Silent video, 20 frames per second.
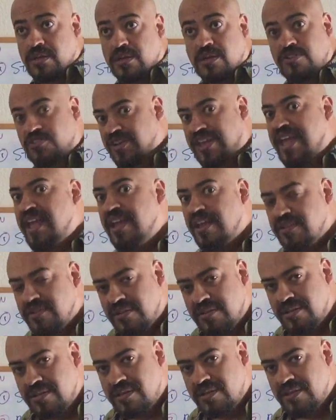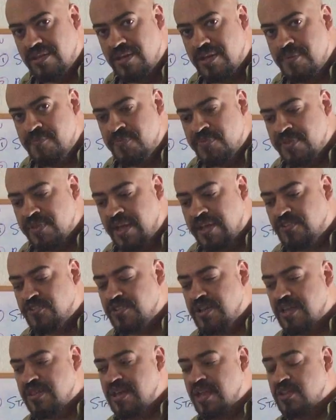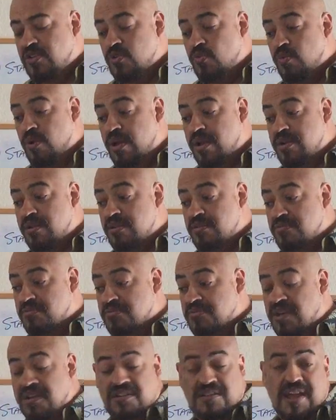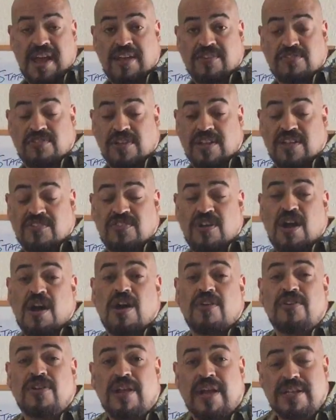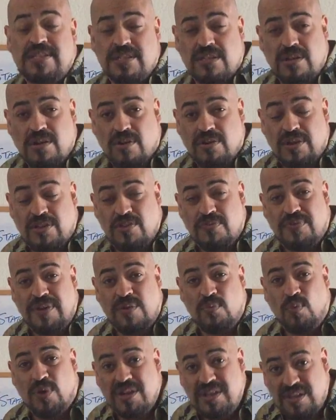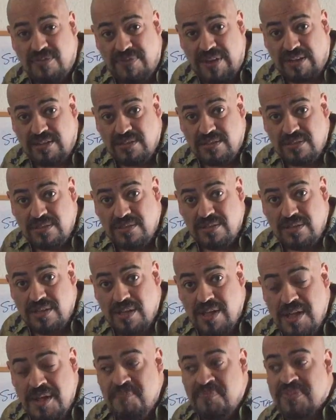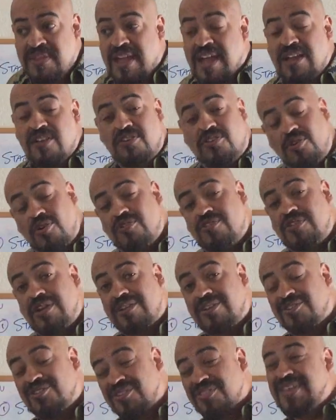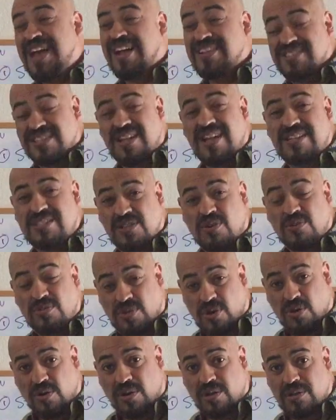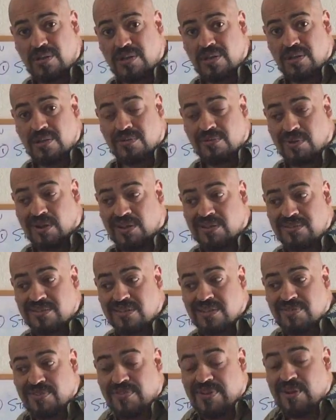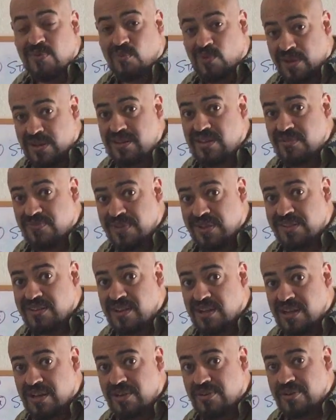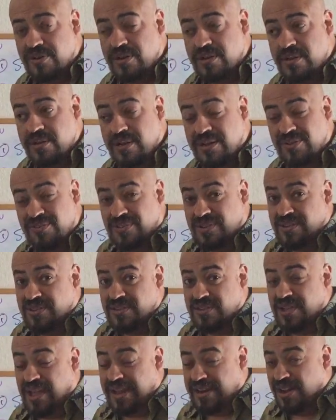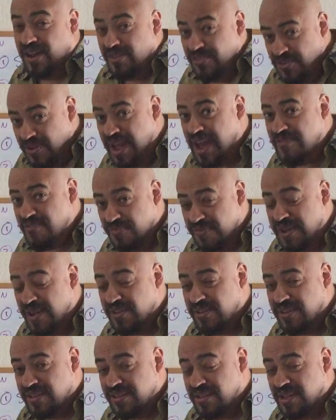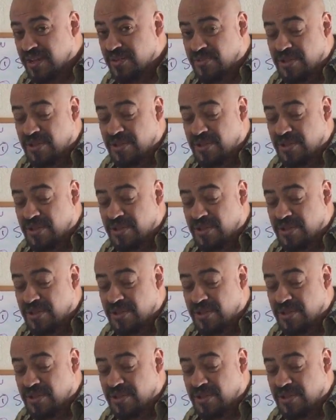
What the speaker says: because you can't. Let's say that you run tests against 100 lines of code and you find 1 defect. And it turns out there's 1,000 lines of code total. Well, if you found 1 defect in 100 and there's 900 you haven't found